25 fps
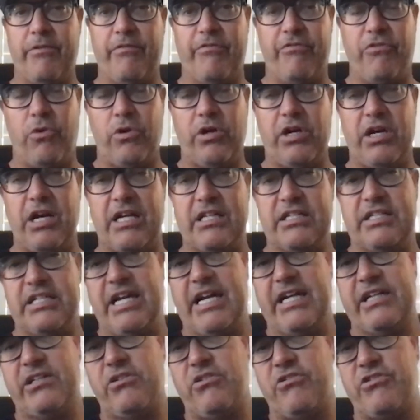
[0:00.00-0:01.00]
before
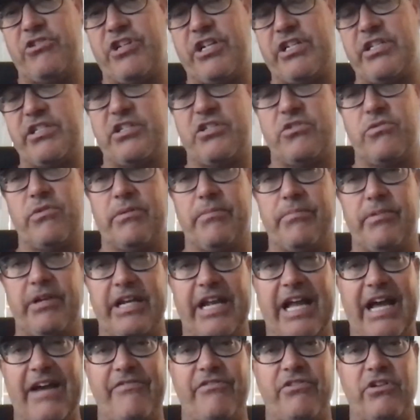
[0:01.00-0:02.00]
contact or adjust his swing
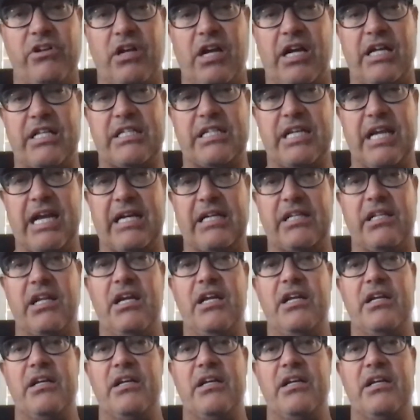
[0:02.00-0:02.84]
plane after contact